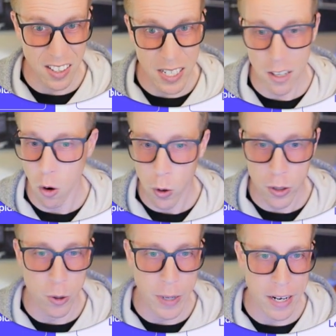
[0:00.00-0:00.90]
it, or
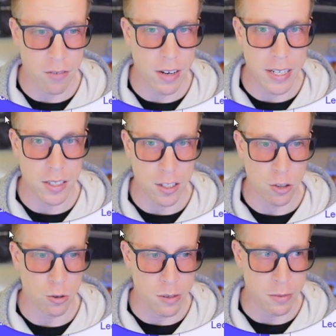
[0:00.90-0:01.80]
Creatify is
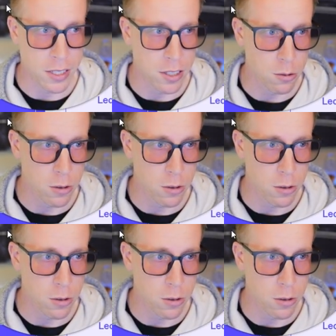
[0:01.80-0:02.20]
extremely good.